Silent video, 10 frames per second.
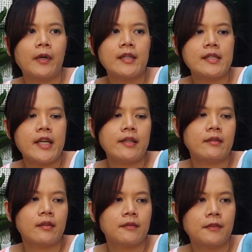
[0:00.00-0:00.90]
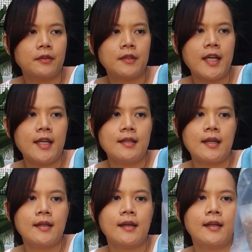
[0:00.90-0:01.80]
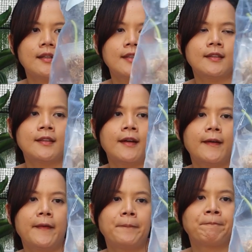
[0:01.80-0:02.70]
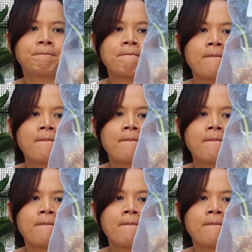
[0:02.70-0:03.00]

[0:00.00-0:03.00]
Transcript: write the date for today, and